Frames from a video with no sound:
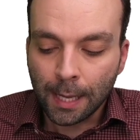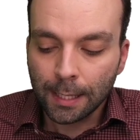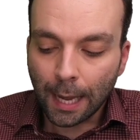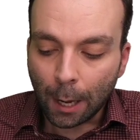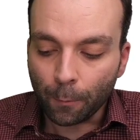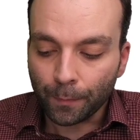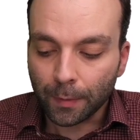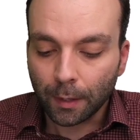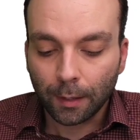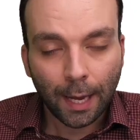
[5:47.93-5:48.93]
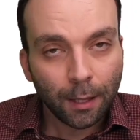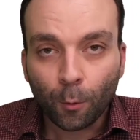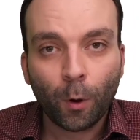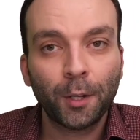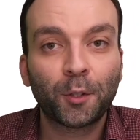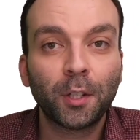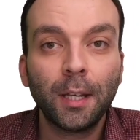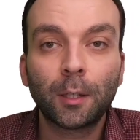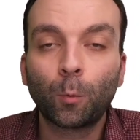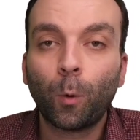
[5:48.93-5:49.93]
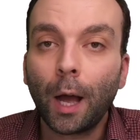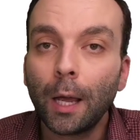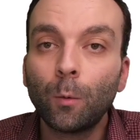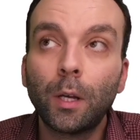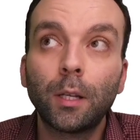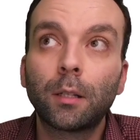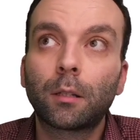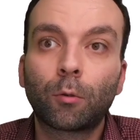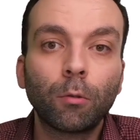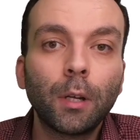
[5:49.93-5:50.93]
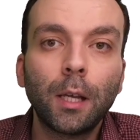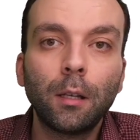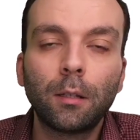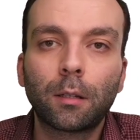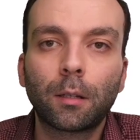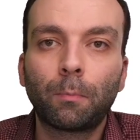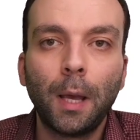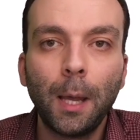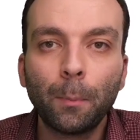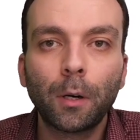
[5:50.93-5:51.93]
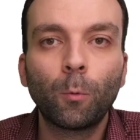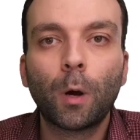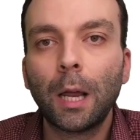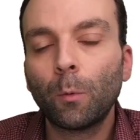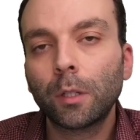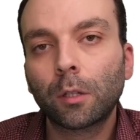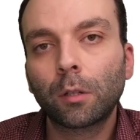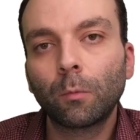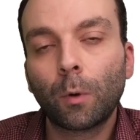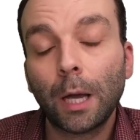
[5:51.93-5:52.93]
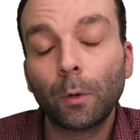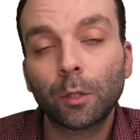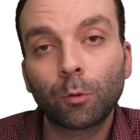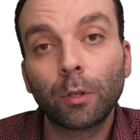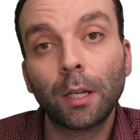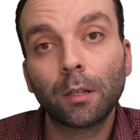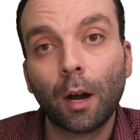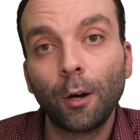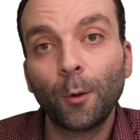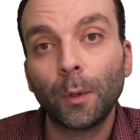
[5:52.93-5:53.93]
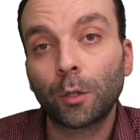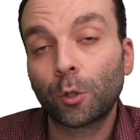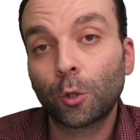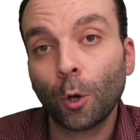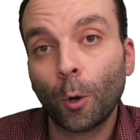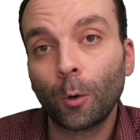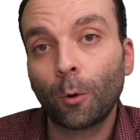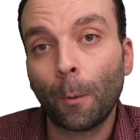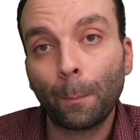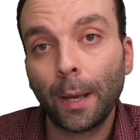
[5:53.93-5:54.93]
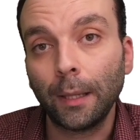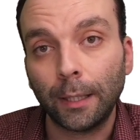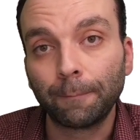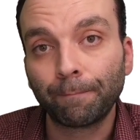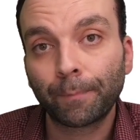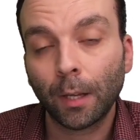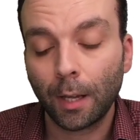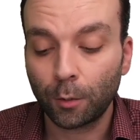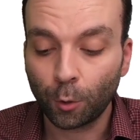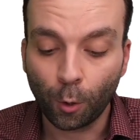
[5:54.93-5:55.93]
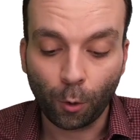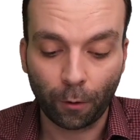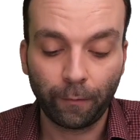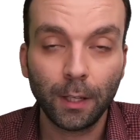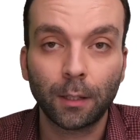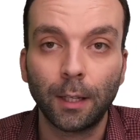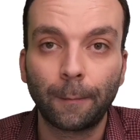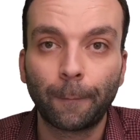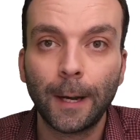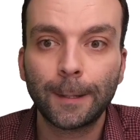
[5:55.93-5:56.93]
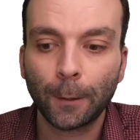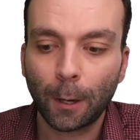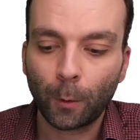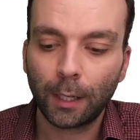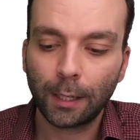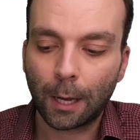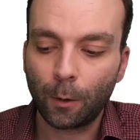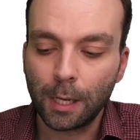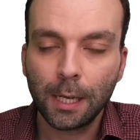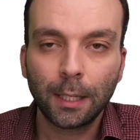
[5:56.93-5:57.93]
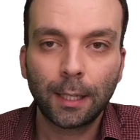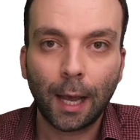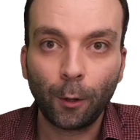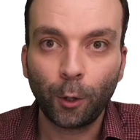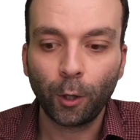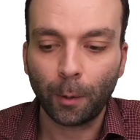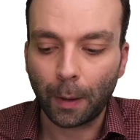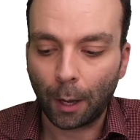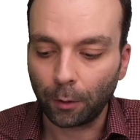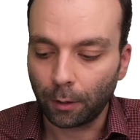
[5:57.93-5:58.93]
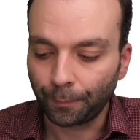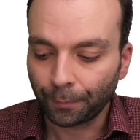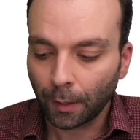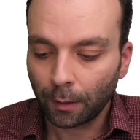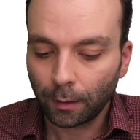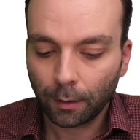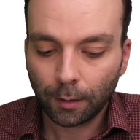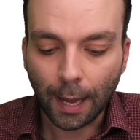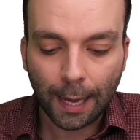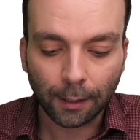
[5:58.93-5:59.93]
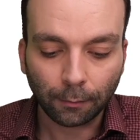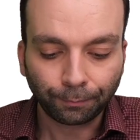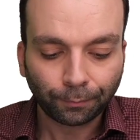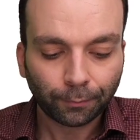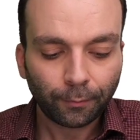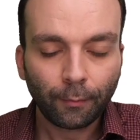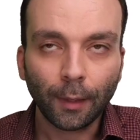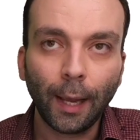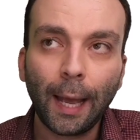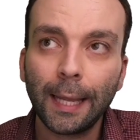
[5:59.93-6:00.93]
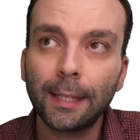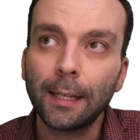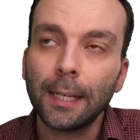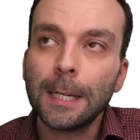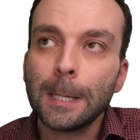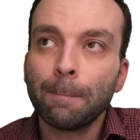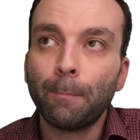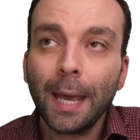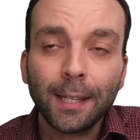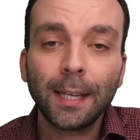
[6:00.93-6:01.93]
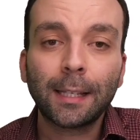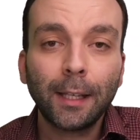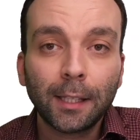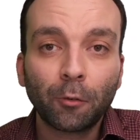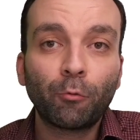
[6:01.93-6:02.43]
Now, then the question is, why was Turing's paper, why was Turing's argument so compelling and so convincing, right? So I want to now tell you about that. And basically, the